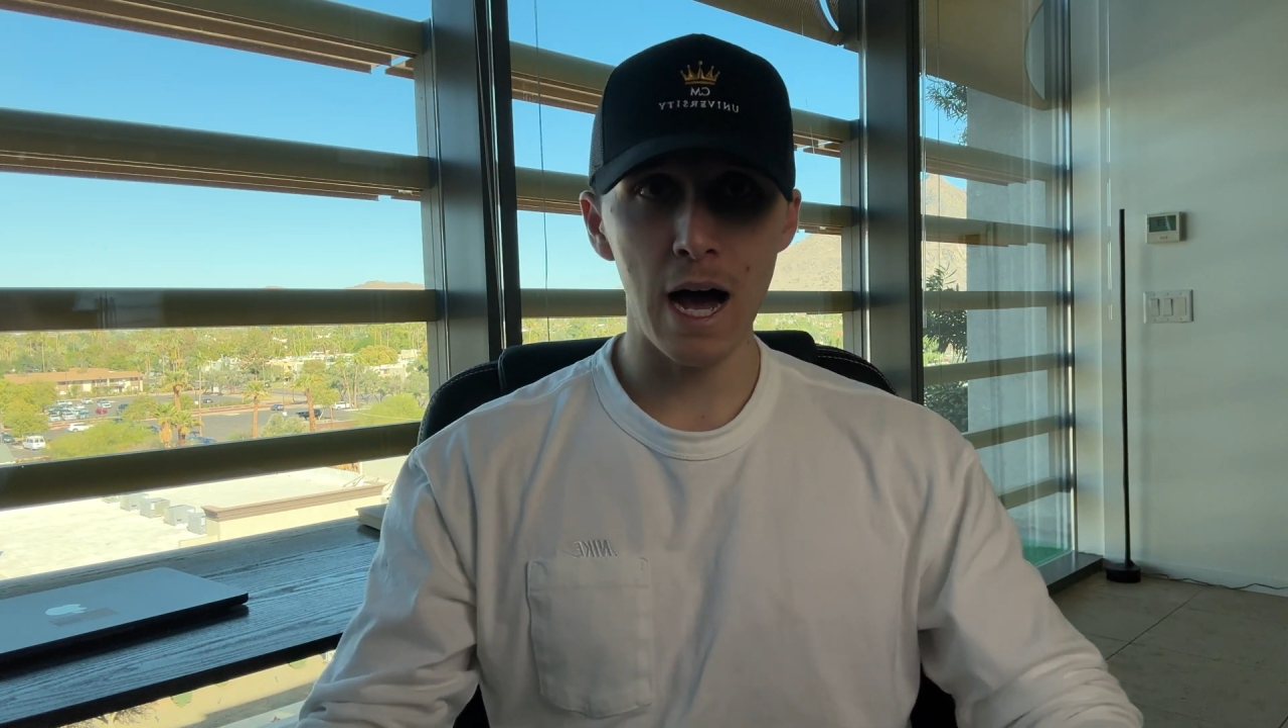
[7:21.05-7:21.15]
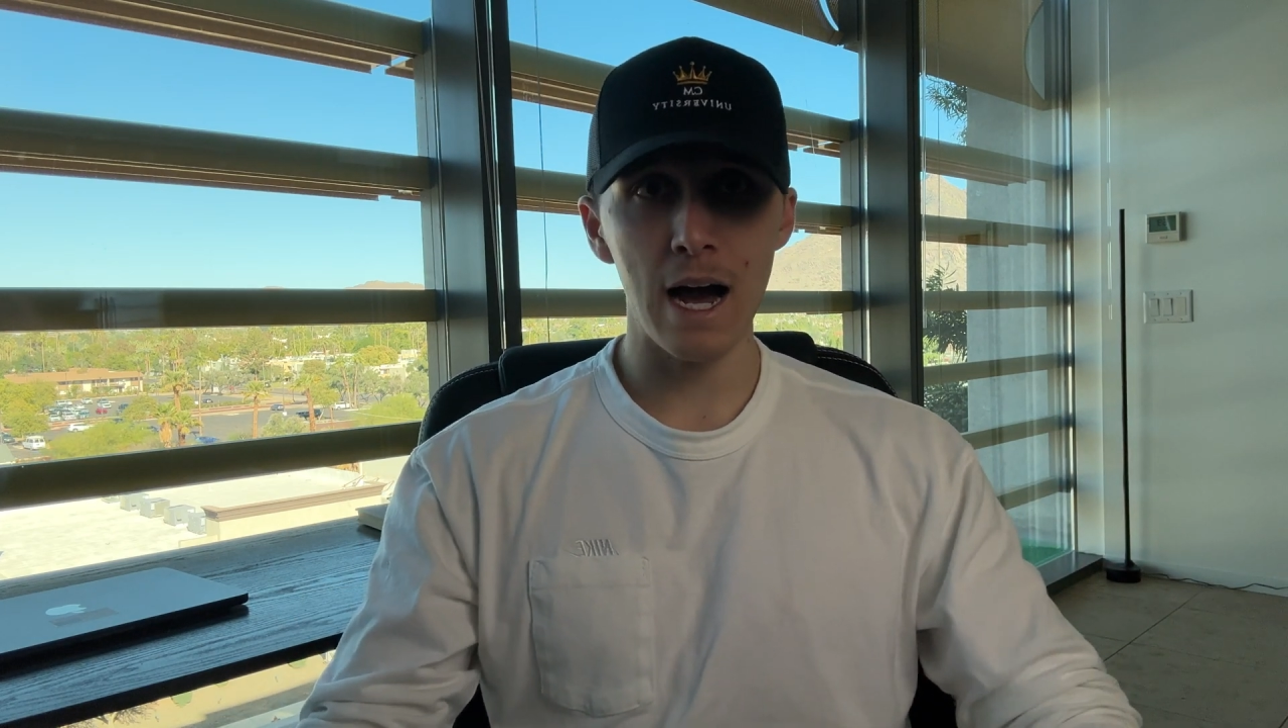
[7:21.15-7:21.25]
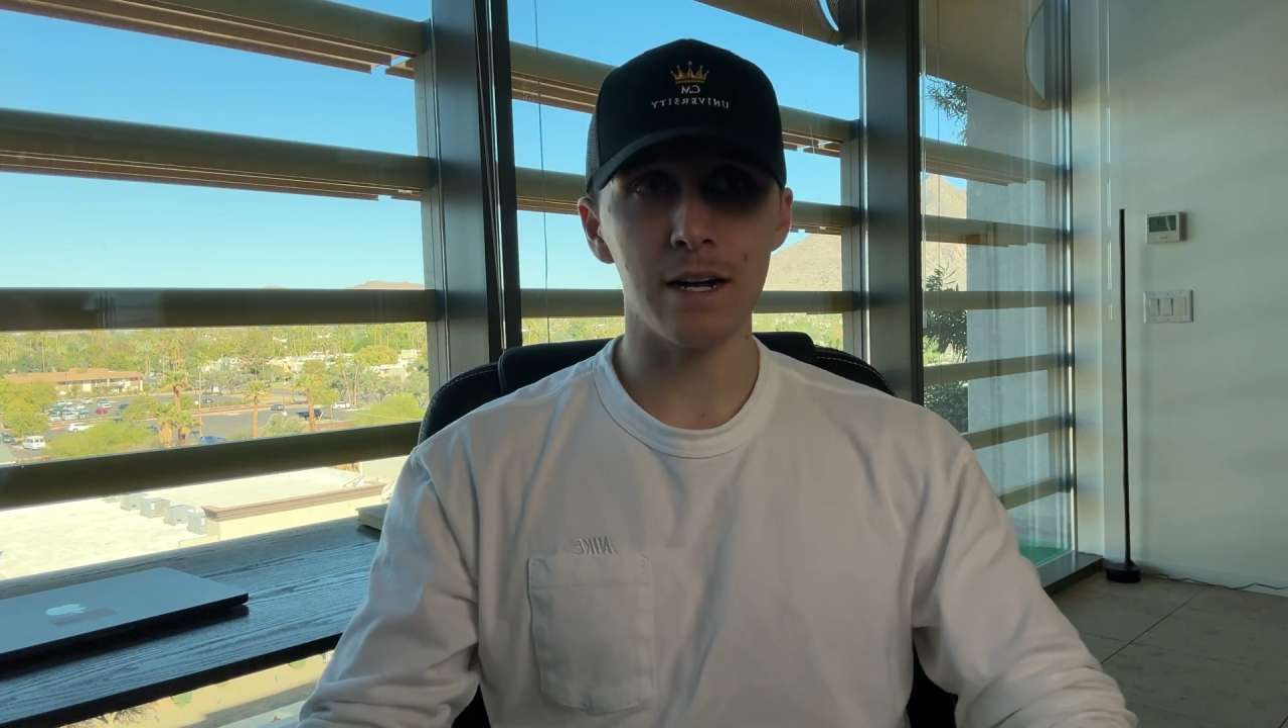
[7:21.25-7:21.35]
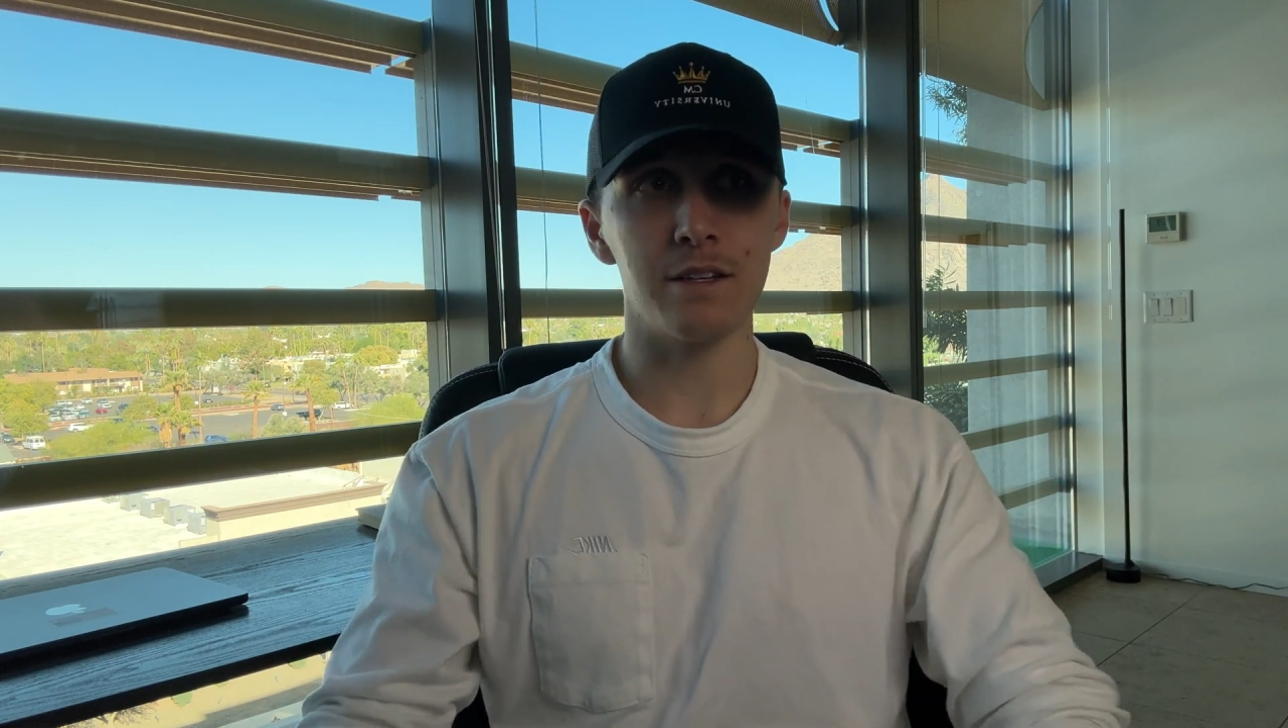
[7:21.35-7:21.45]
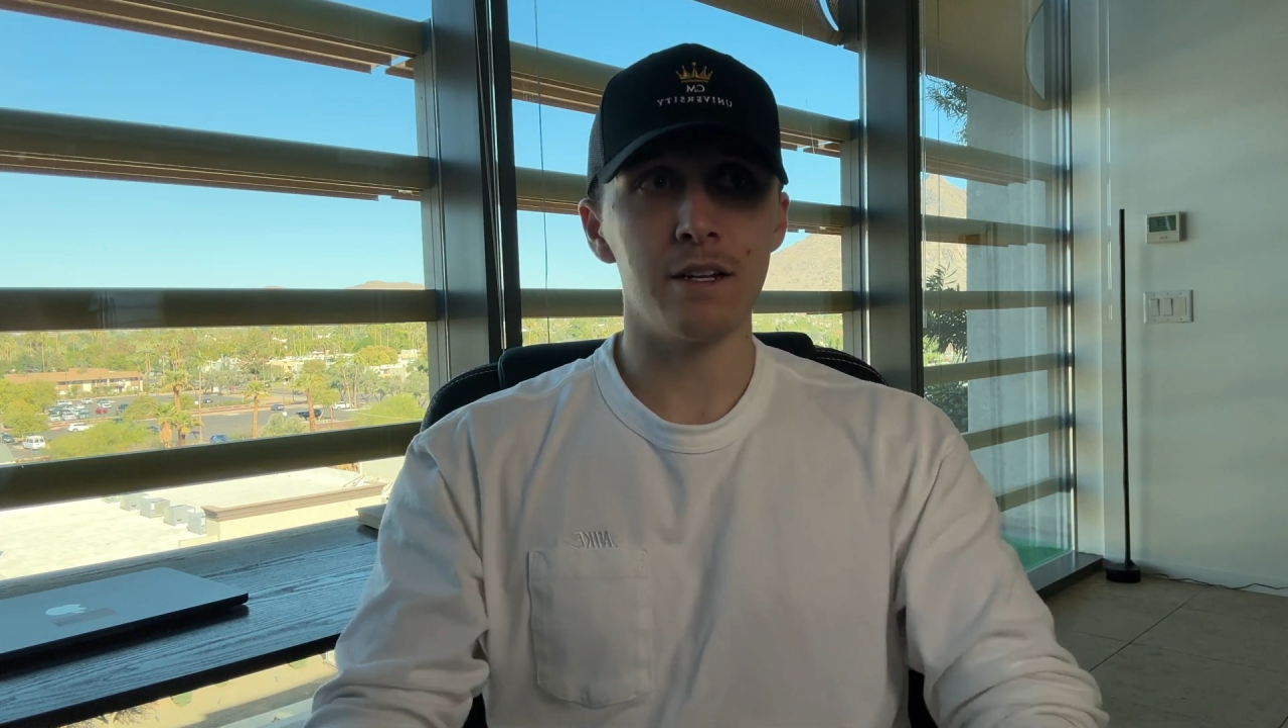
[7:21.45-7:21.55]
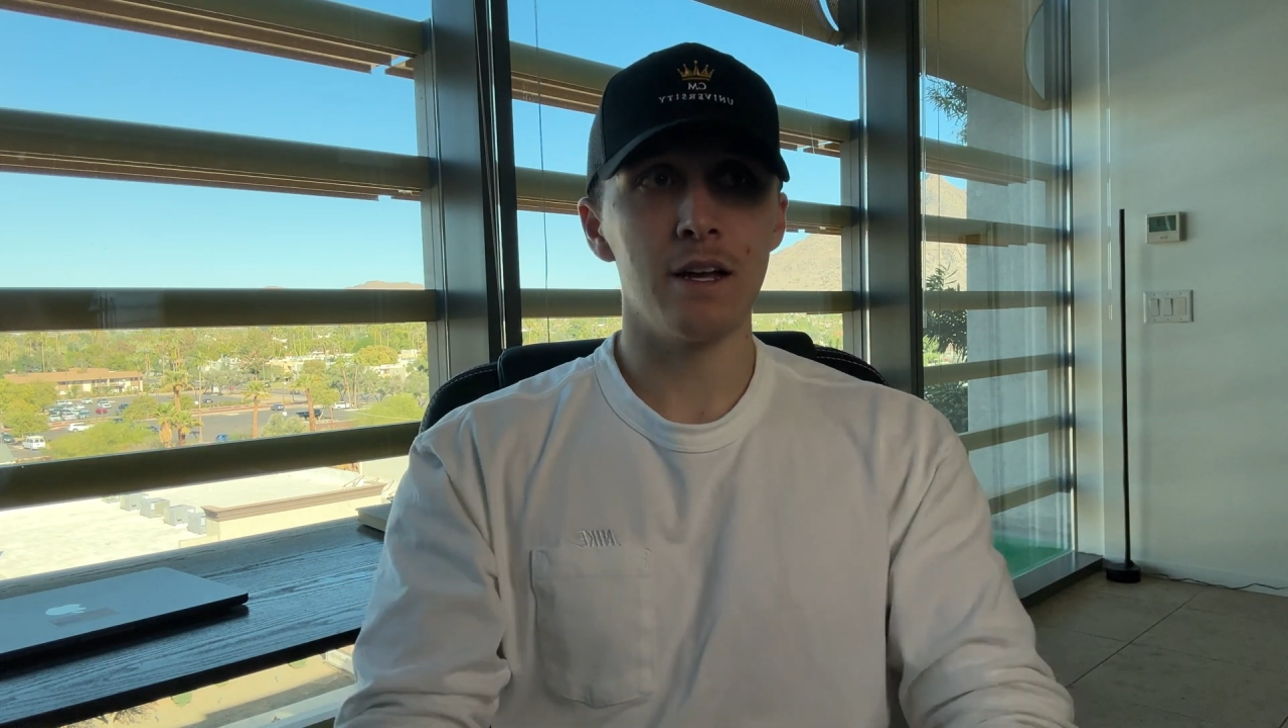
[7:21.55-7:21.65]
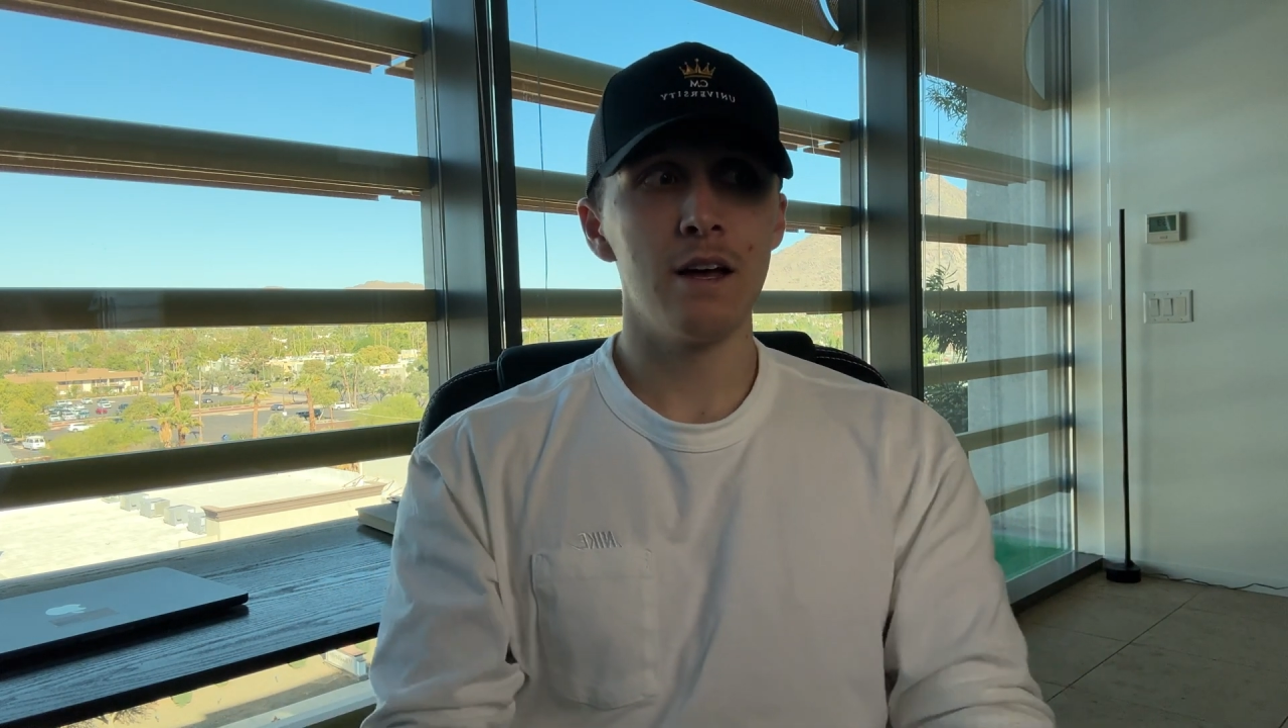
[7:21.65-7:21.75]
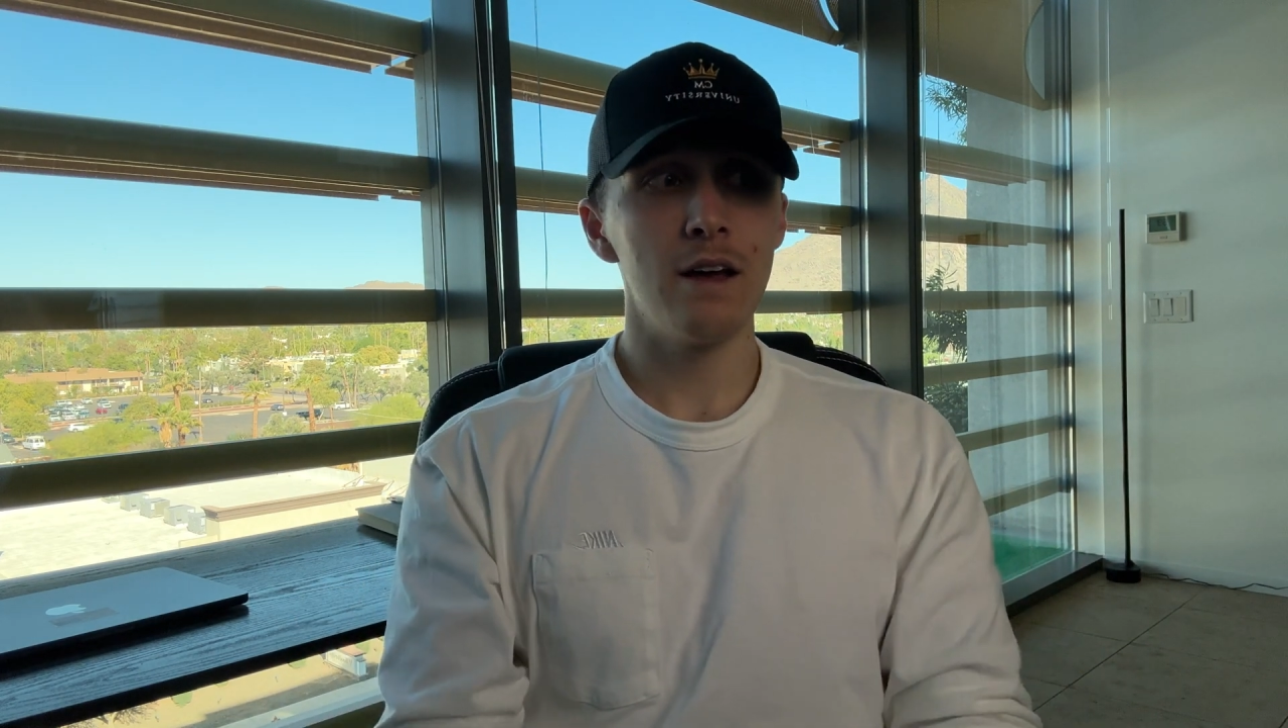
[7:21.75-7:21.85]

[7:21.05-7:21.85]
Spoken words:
act, and